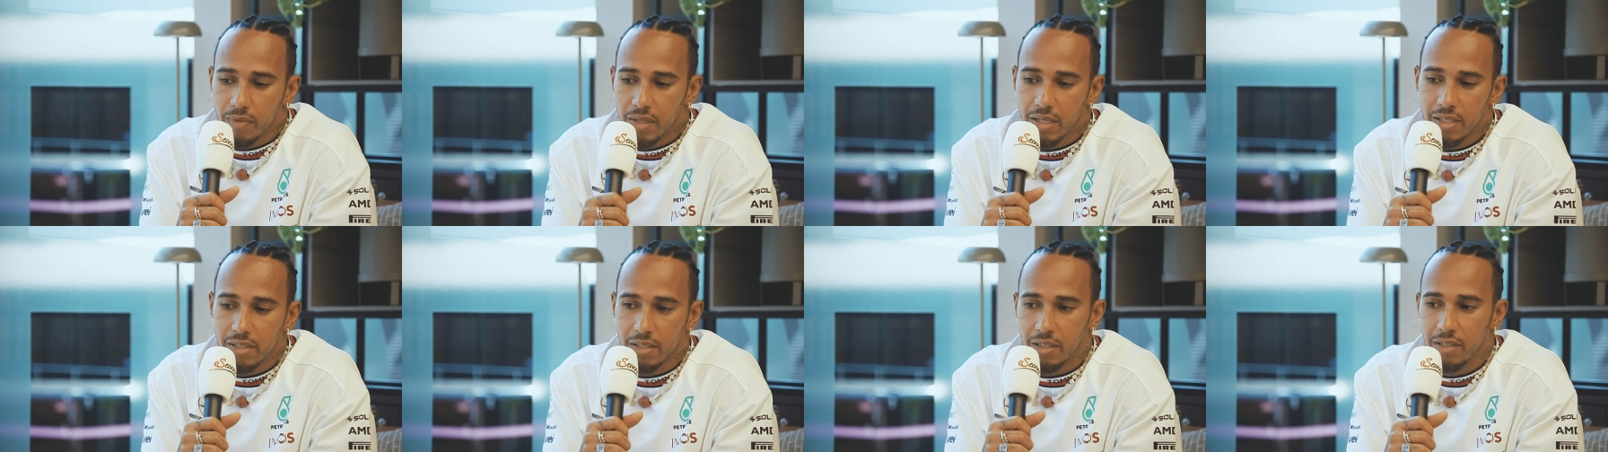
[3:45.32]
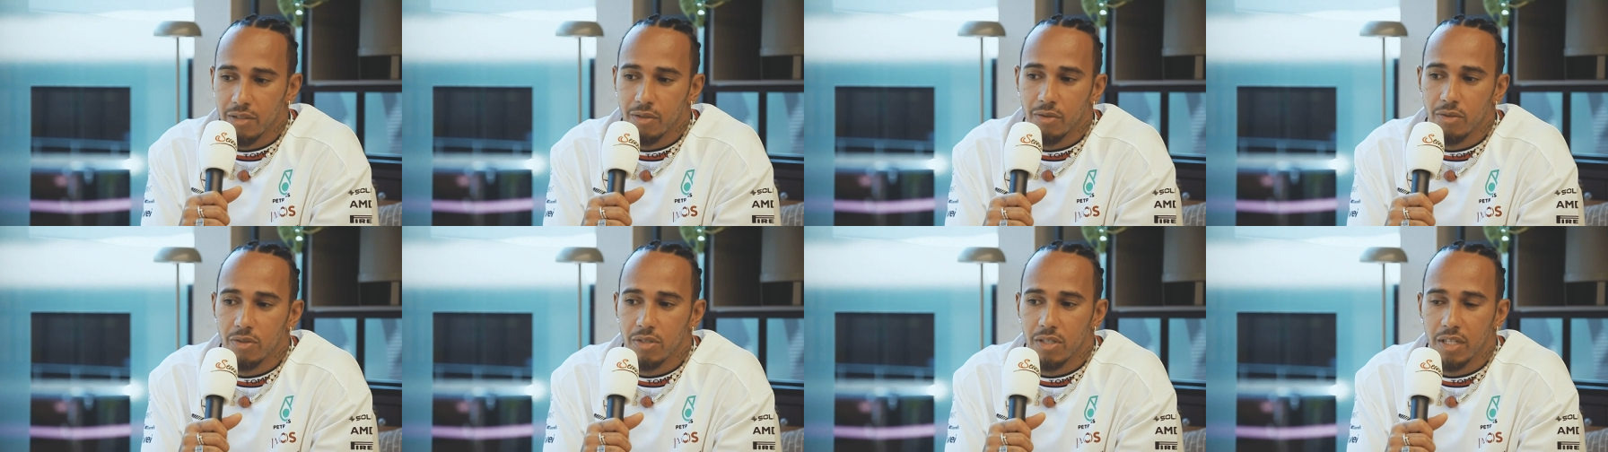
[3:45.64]
it's a
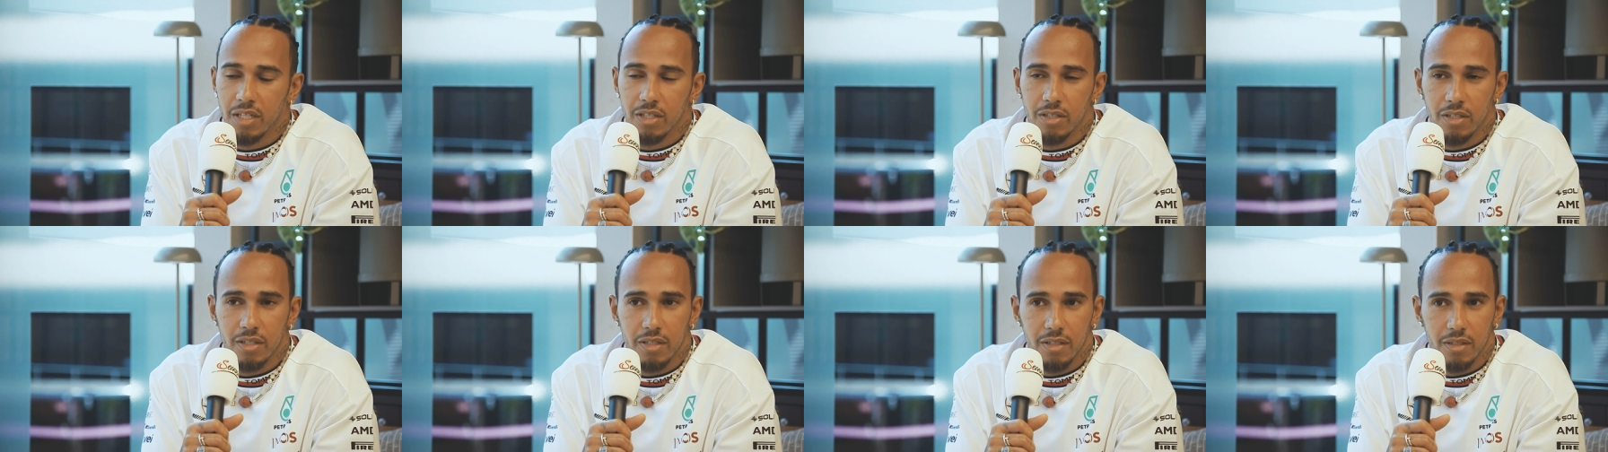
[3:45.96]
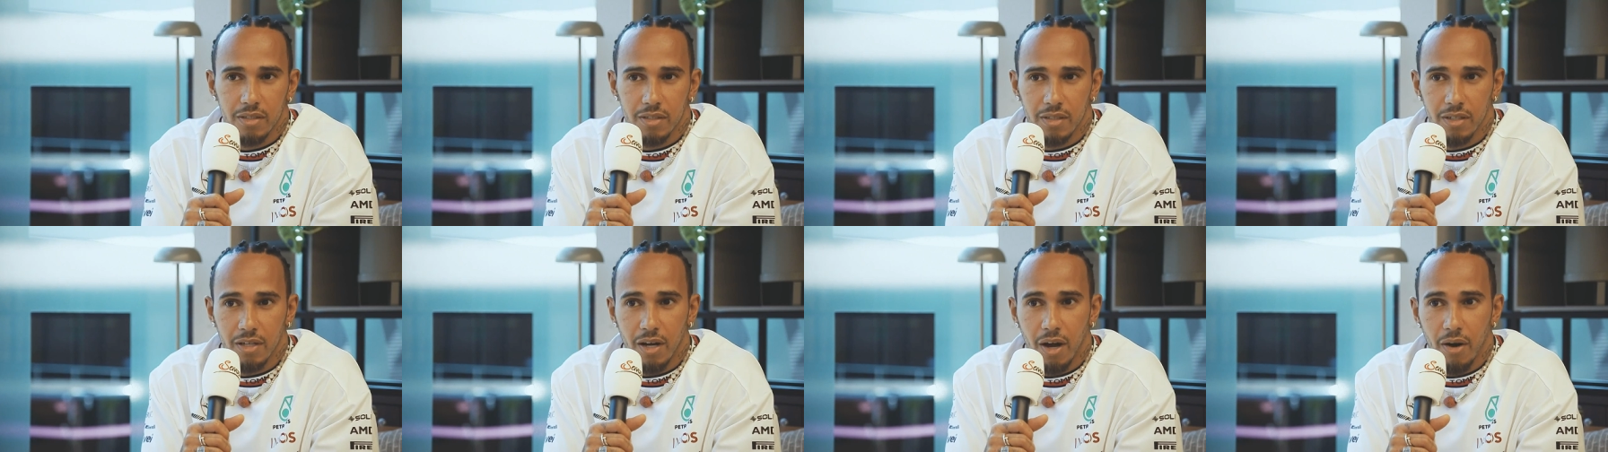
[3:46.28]
new
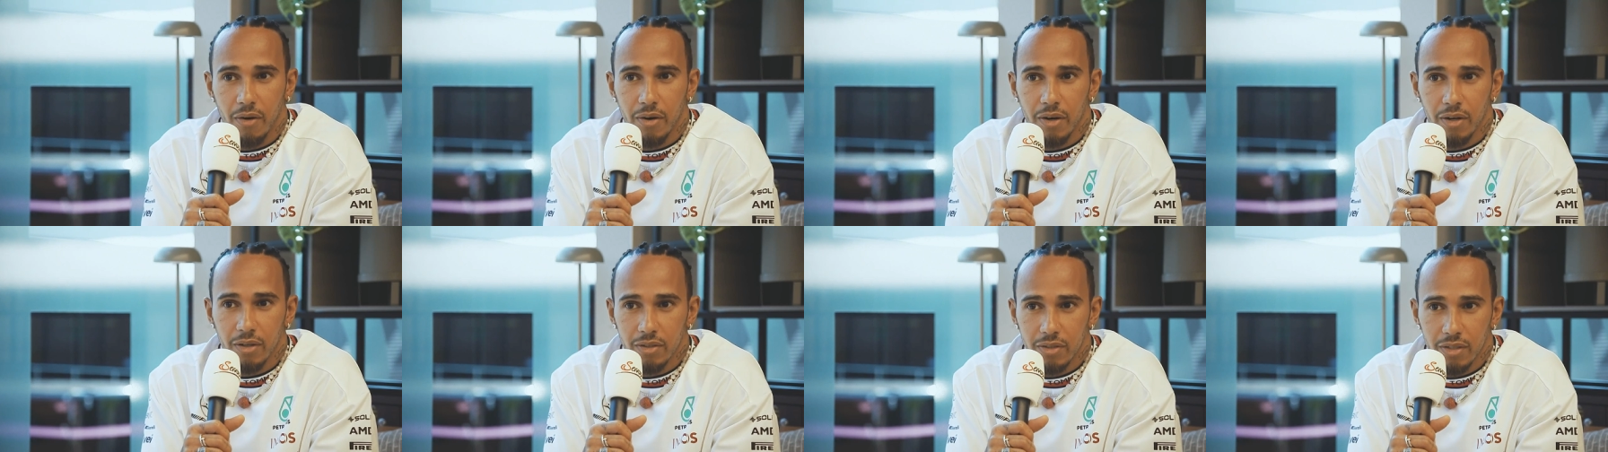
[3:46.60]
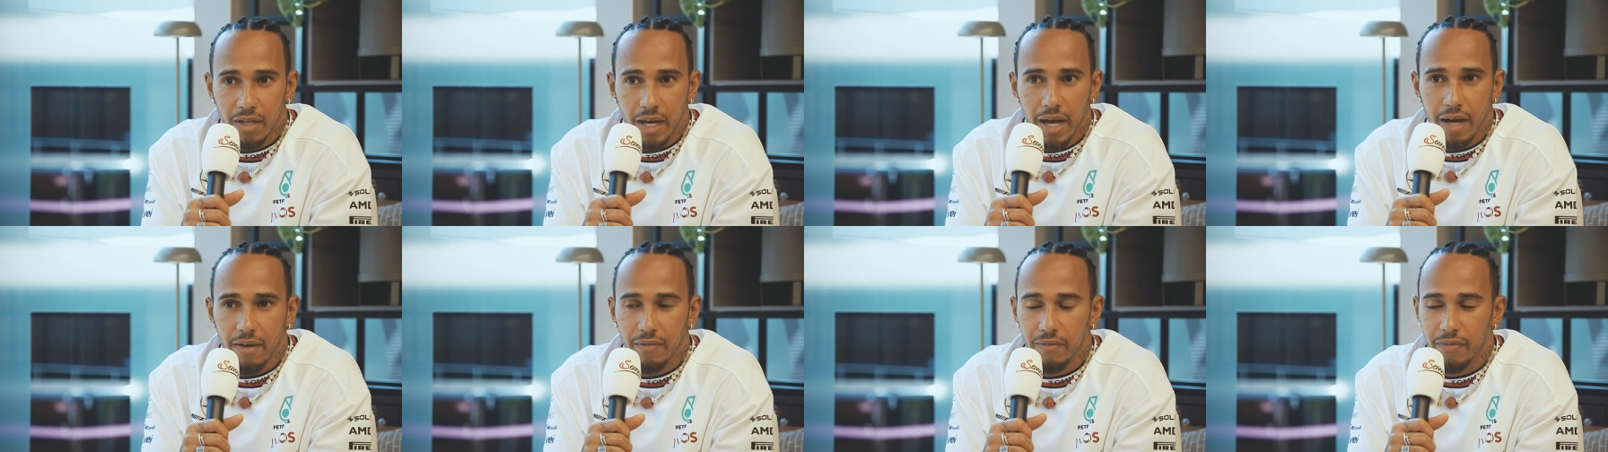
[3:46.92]
scenario
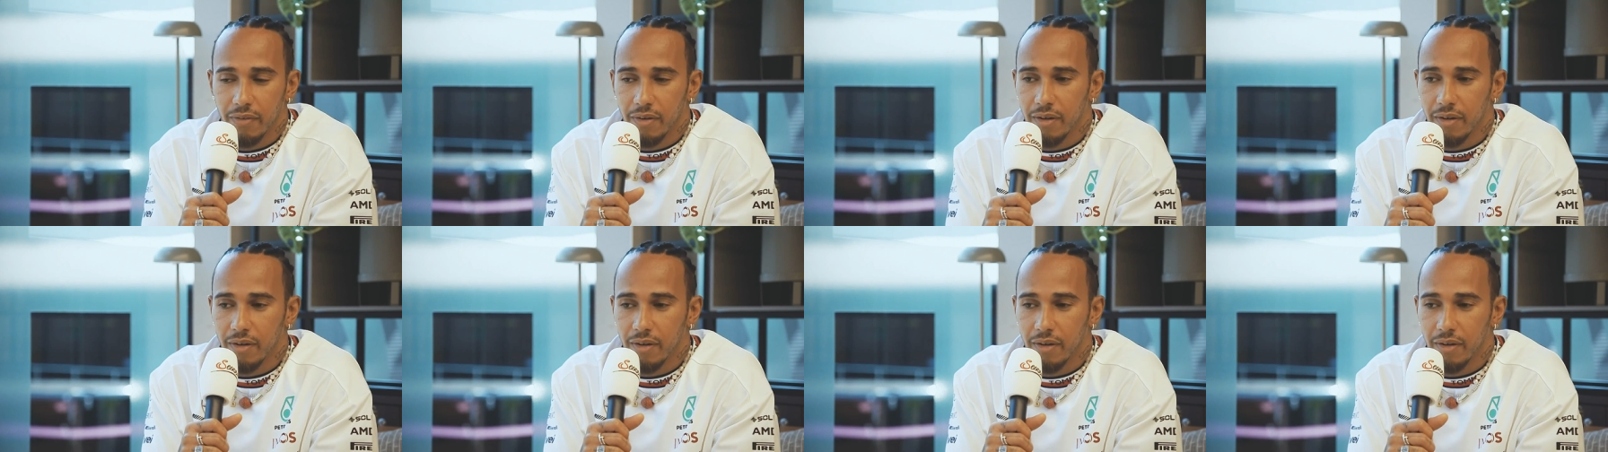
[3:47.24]
to have